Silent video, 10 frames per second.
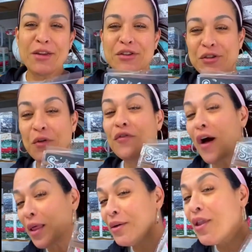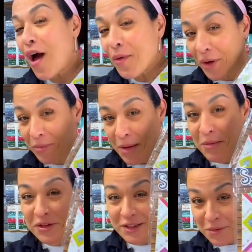So follow along with me.
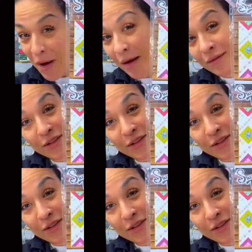We'll see what